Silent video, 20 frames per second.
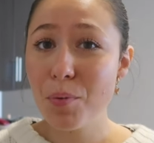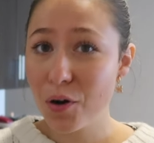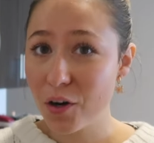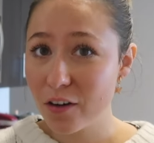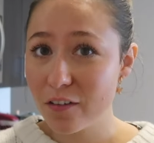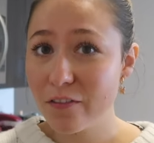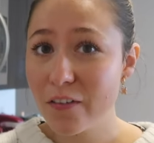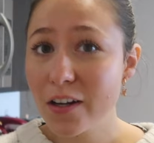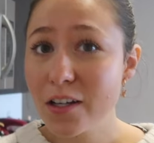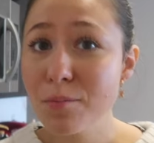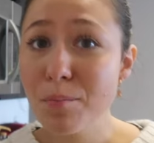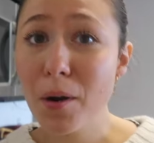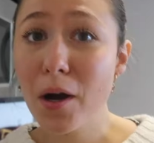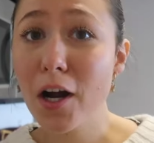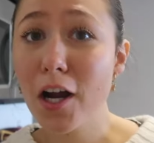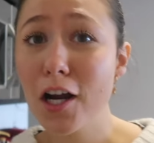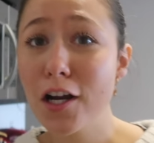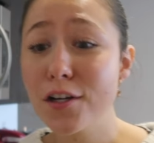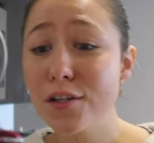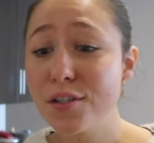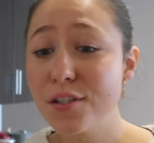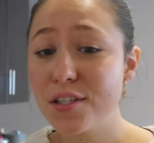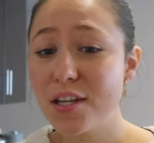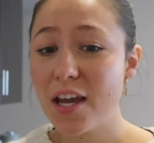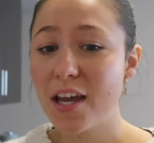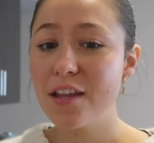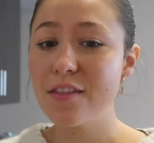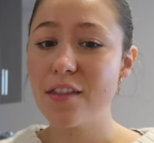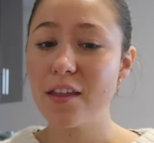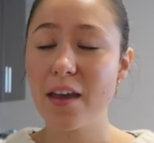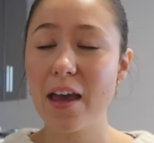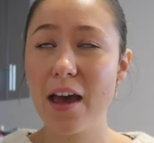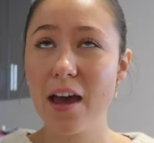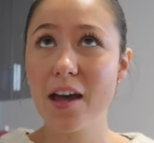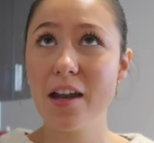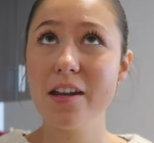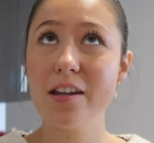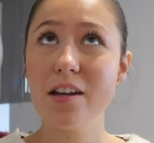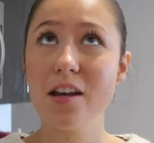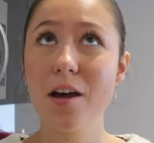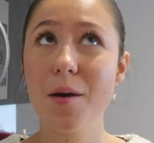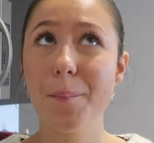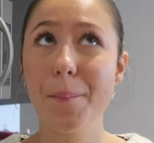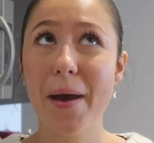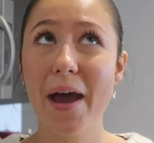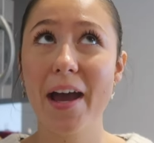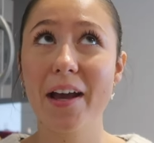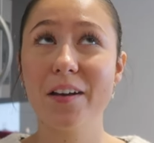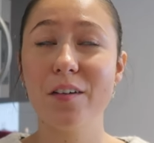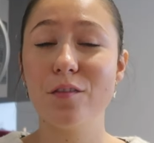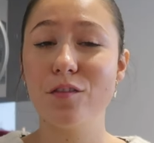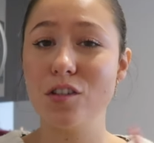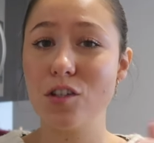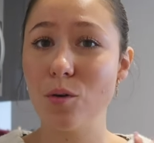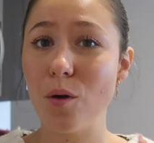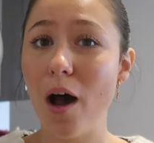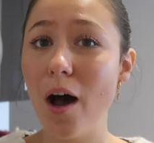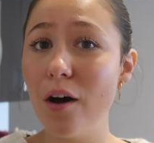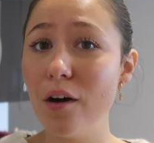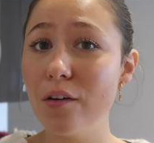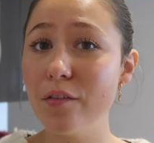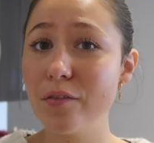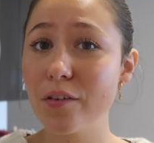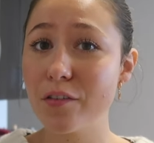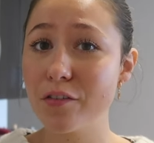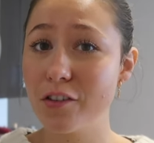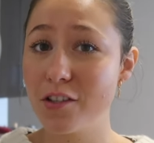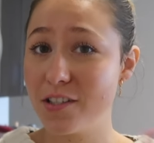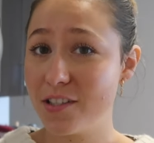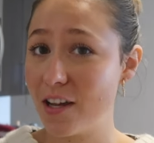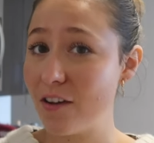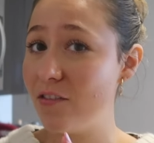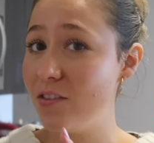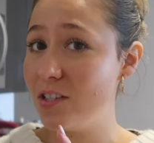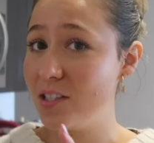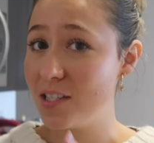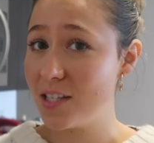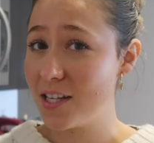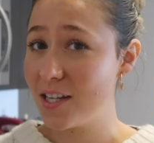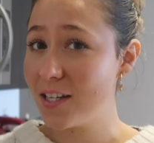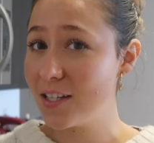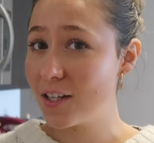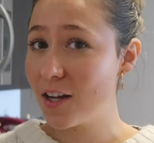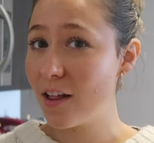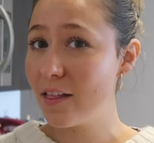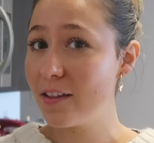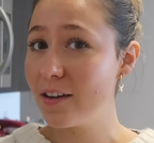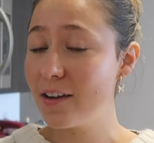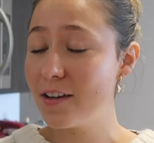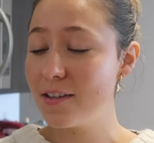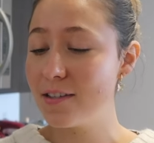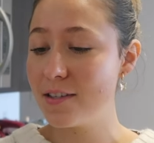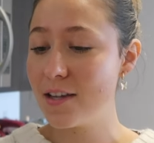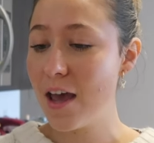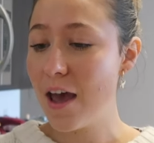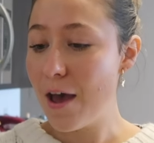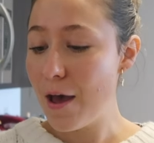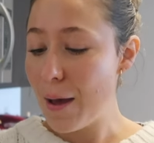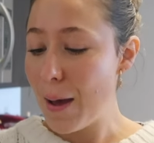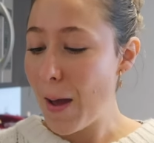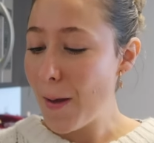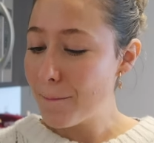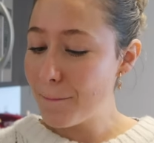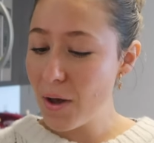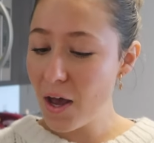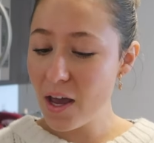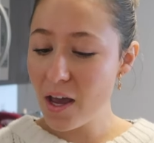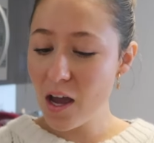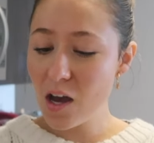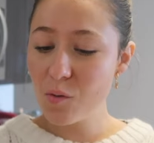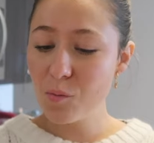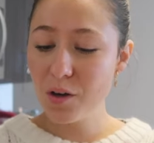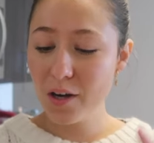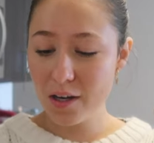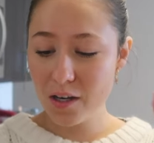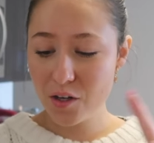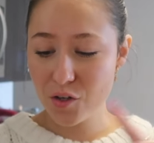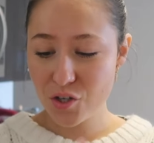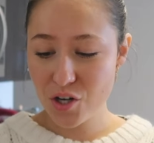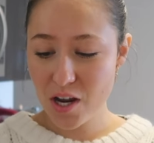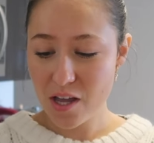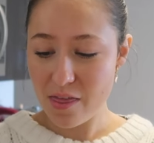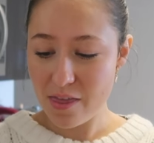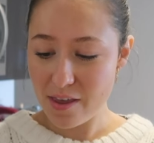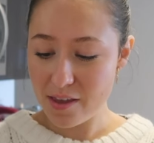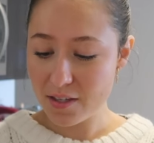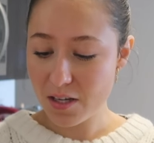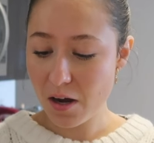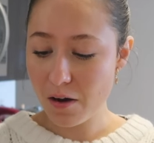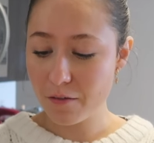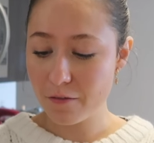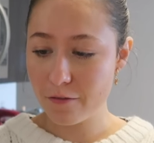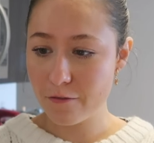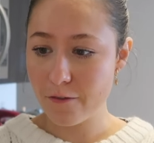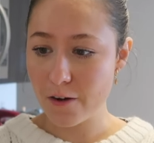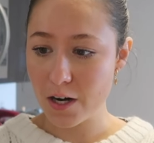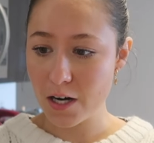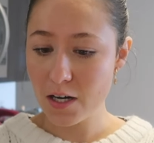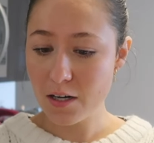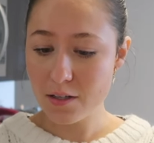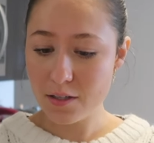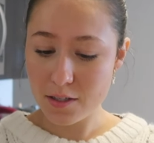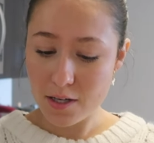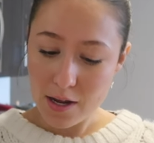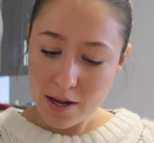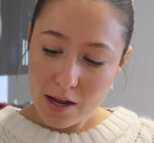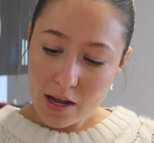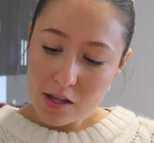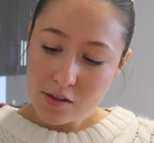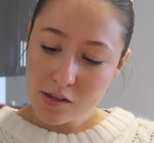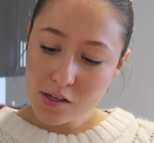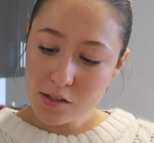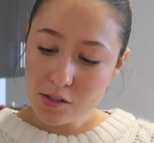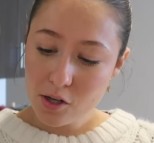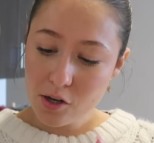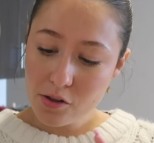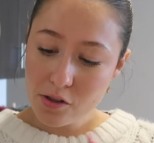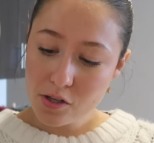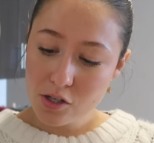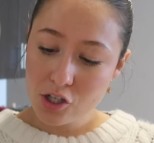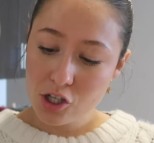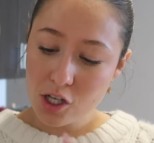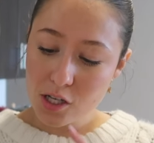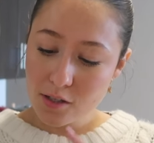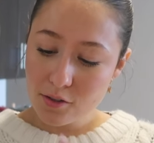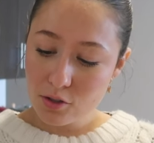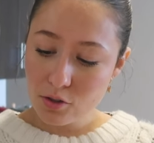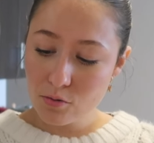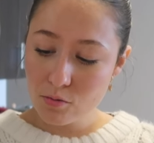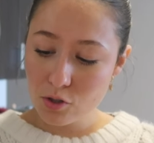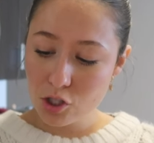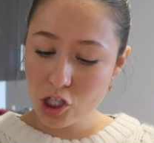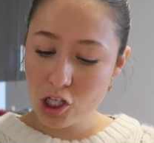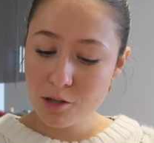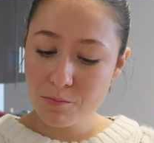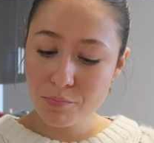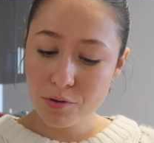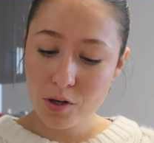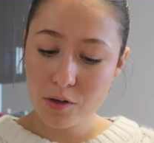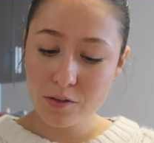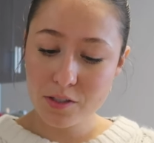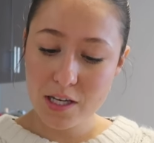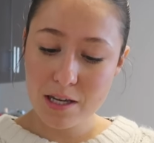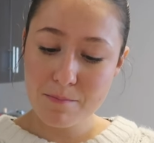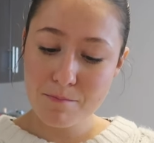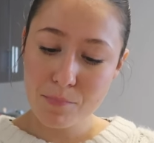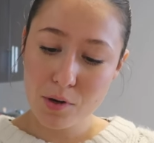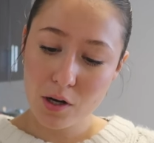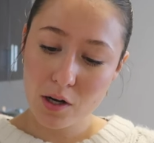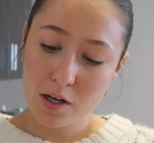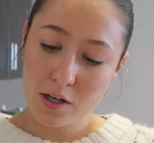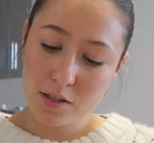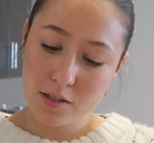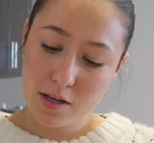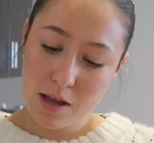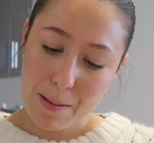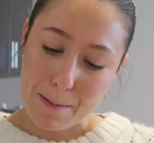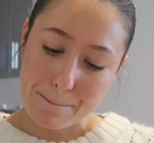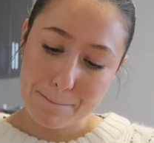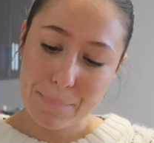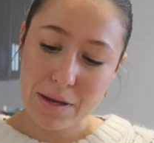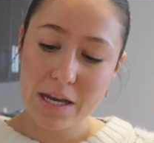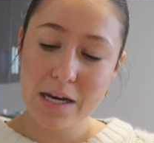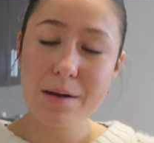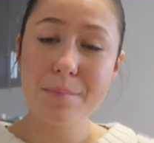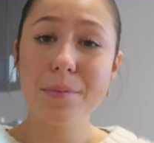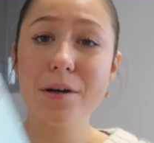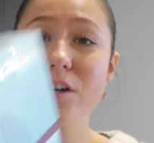perfect bars, and they had a pack of 12 for $17, but I wanted to try these out first. These are the G2G protein bars and peanut